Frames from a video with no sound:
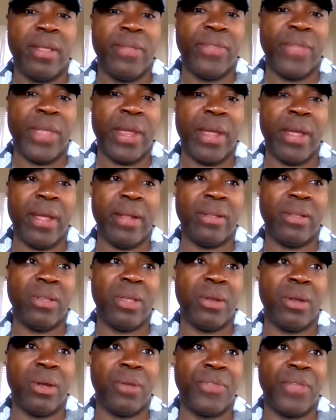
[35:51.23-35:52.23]

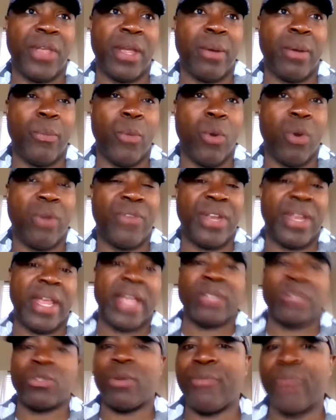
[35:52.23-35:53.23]
they're more of an
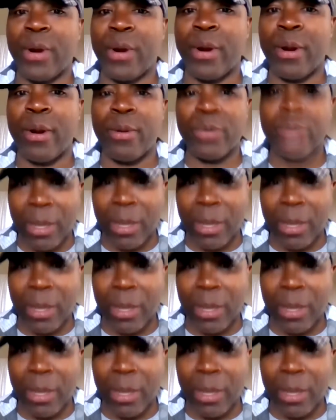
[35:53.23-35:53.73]
introvert?